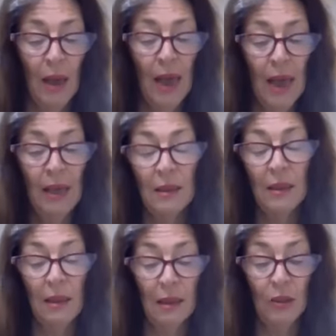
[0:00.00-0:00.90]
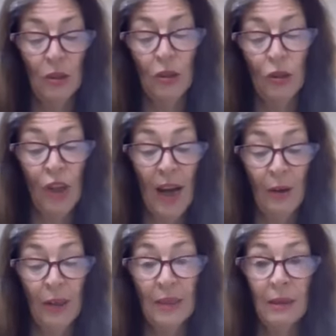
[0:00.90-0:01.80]
and
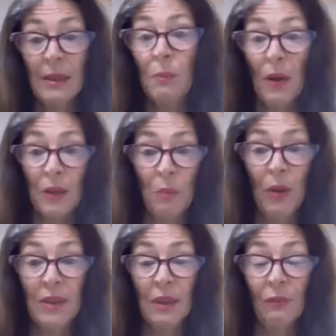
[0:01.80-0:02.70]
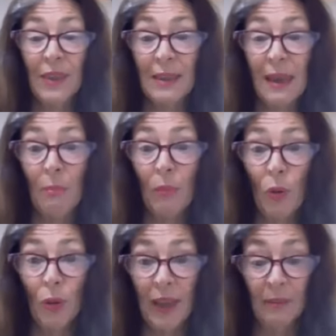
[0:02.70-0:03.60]
Jared, spokesperson for
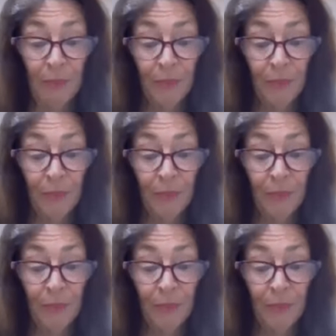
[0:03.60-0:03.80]
slumlording.